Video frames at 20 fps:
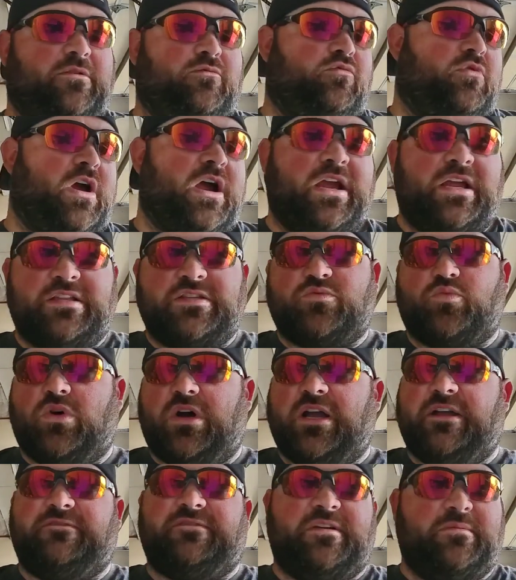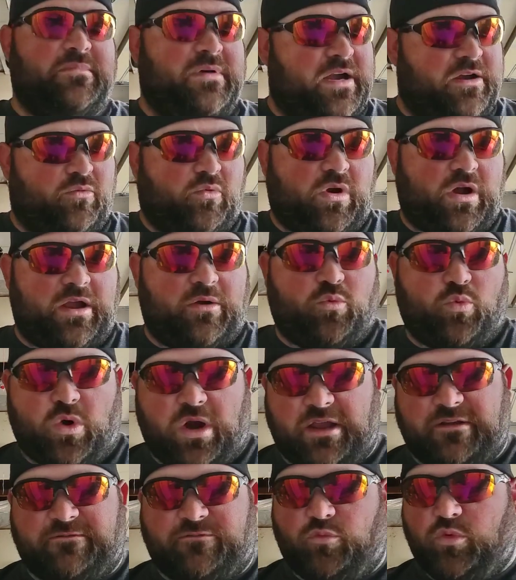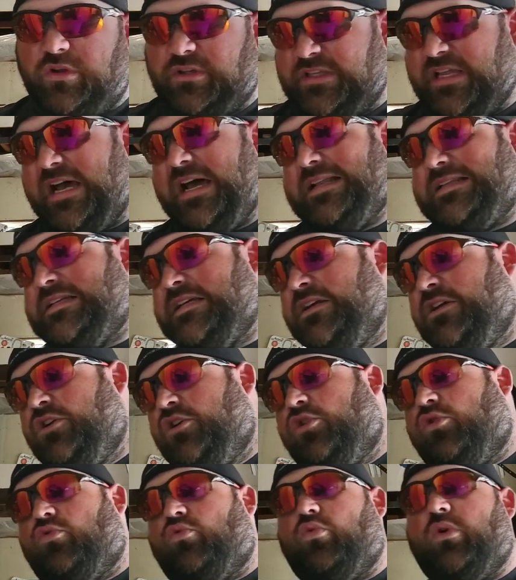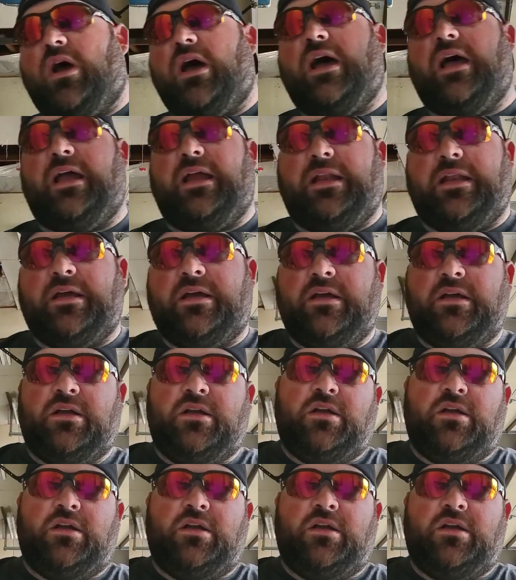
Ryan's wife and my wife will not ride